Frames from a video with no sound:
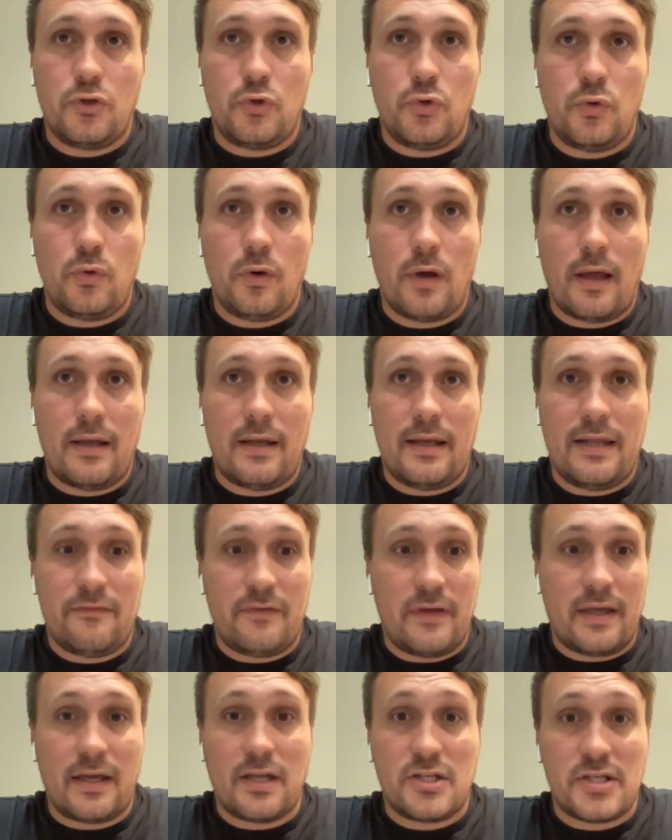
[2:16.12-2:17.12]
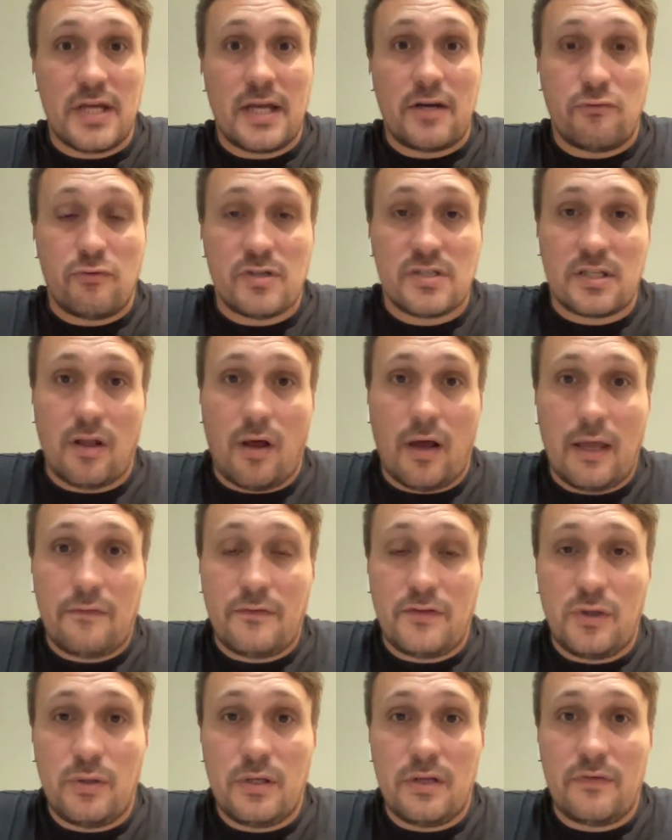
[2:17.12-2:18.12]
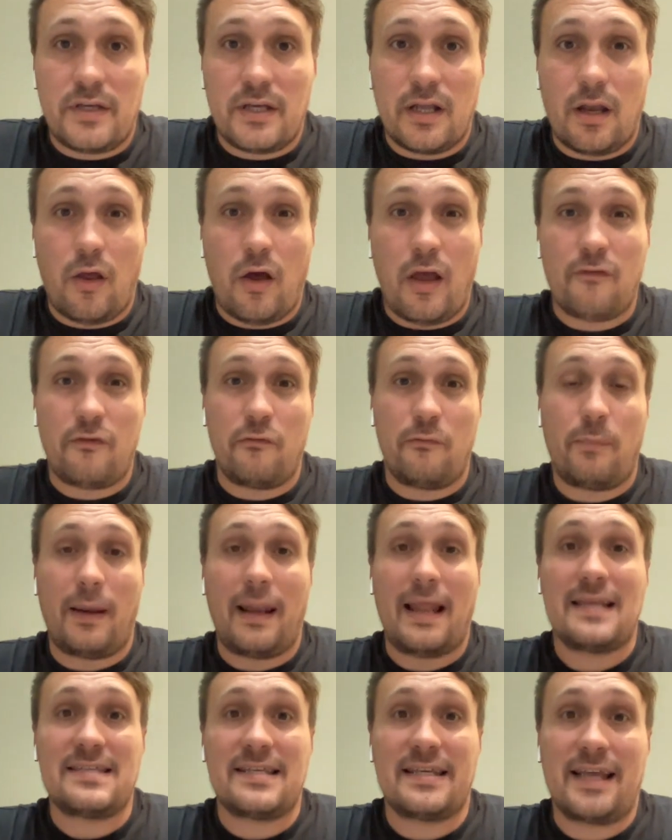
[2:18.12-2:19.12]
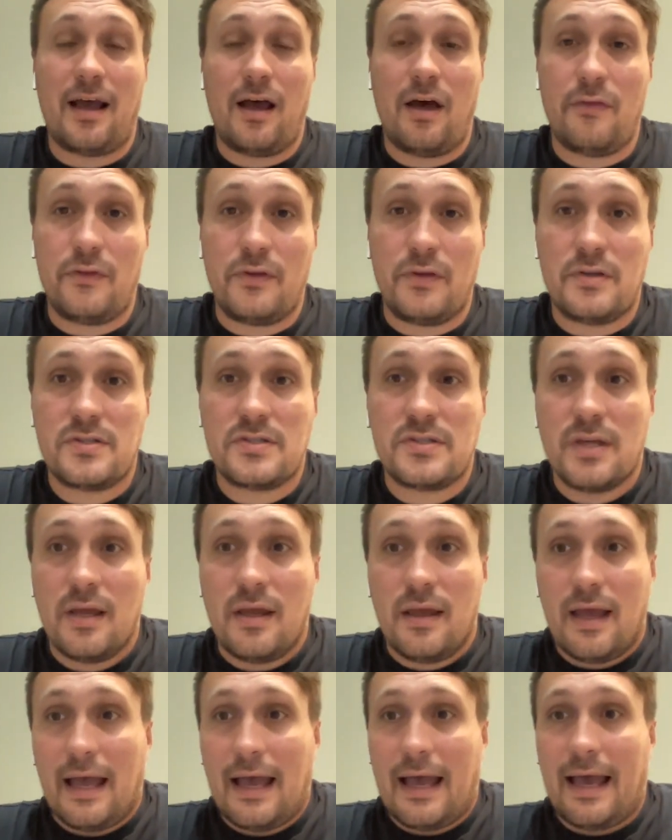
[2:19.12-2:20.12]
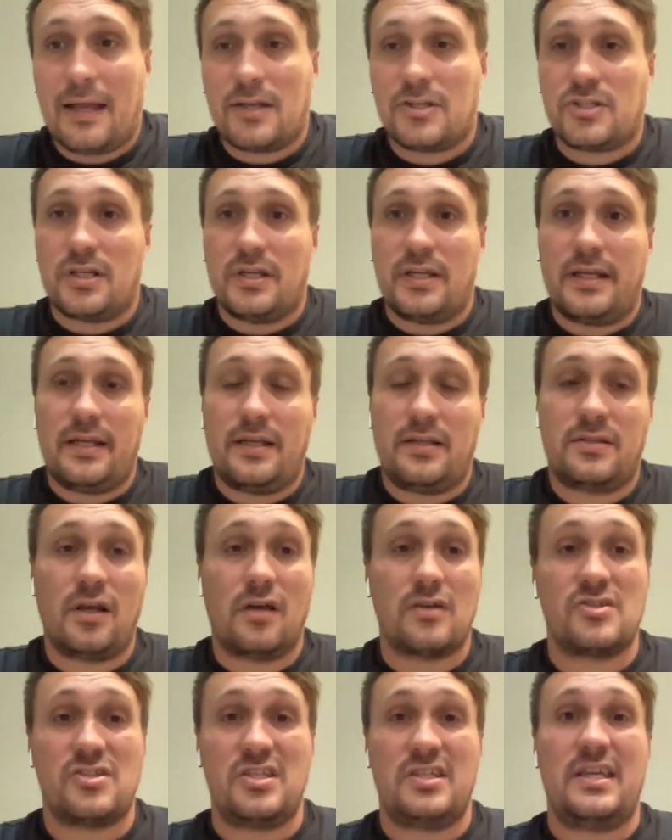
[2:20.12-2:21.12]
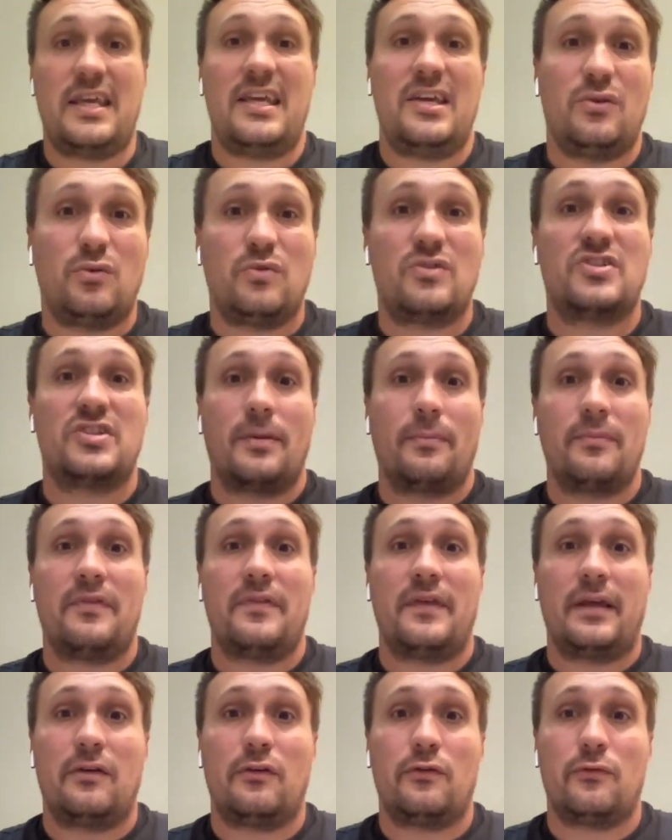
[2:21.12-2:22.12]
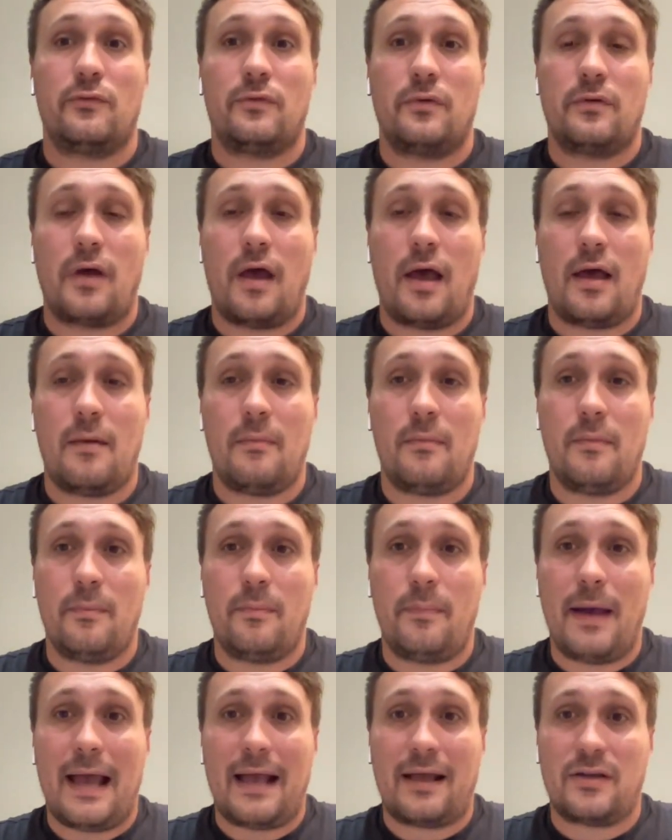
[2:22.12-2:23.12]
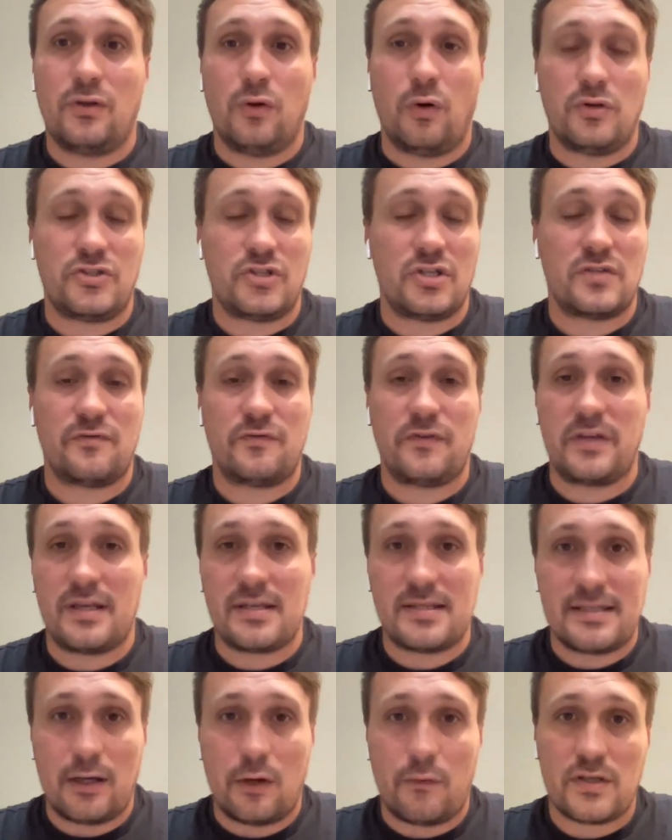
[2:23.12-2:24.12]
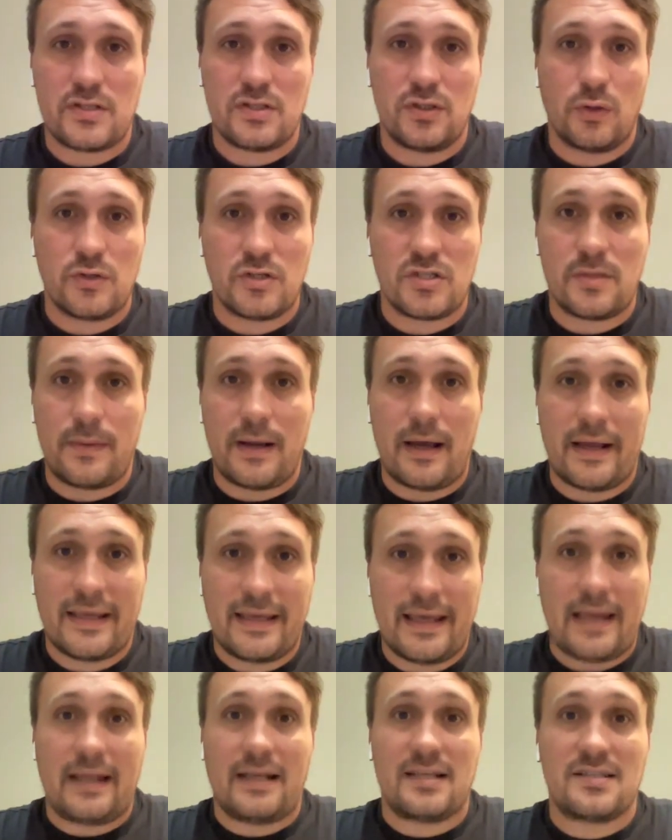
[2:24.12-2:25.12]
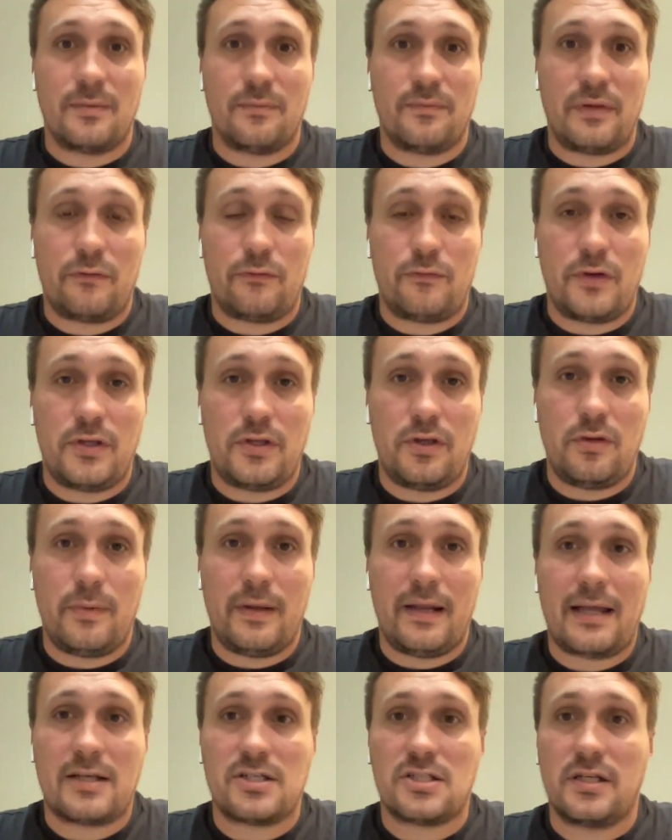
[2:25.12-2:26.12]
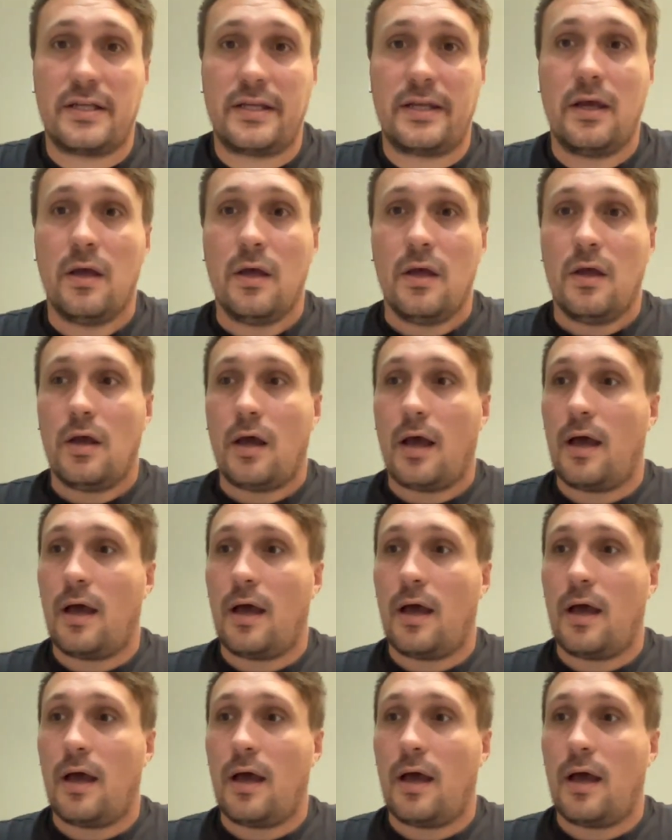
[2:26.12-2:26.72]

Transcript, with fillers: you living a generous life, you living a life of blessing others actually does yield something back, not just for yourself. It's not just about getting something for you, but actually